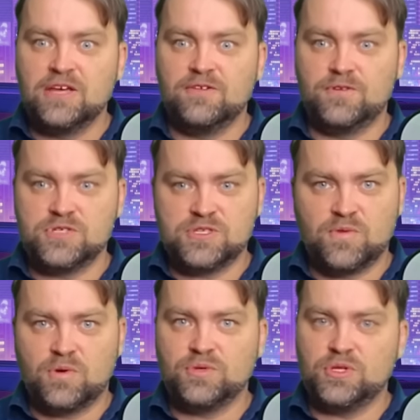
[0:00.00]
First
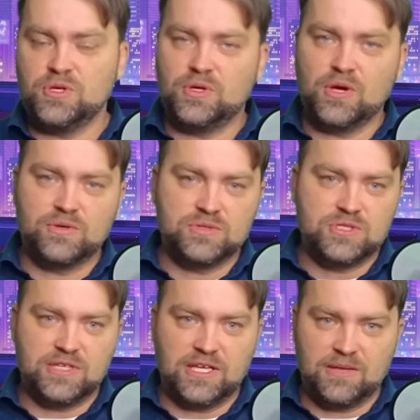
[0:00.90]
of all, you go
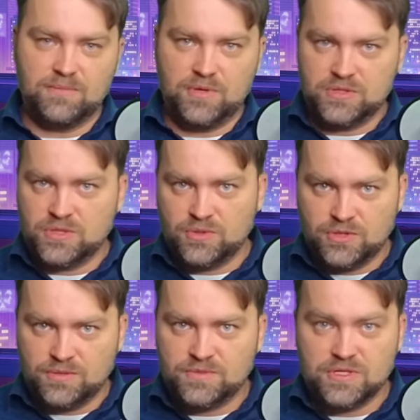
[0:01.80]
to the computer room,